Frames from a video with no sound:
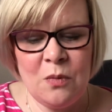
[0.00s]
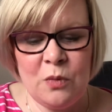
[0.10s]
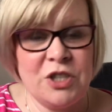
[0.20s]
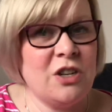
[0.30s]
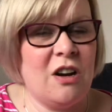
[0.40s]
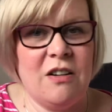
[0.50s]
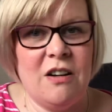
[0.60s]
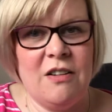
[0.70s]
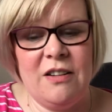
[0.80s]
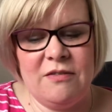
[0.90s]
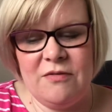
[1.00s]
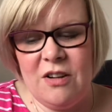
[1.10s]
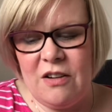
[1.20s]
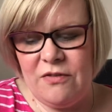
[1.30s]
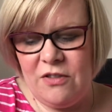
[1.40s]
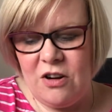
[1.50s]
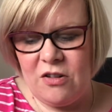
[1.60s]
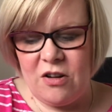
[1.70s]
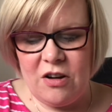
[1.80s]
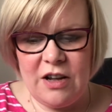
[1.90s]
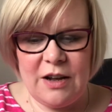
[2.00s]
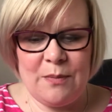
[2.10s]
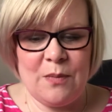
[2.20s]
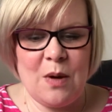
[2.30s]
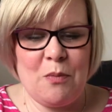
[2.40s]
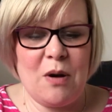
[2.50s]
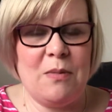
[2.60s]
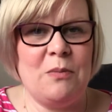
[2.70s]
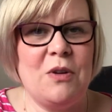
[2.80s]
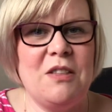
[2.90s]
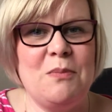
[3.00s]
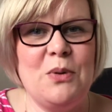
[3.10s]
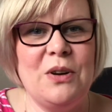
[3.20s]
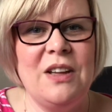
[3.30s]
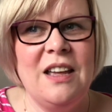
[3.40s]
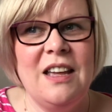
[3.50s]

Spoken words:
which I've not got a problem with, but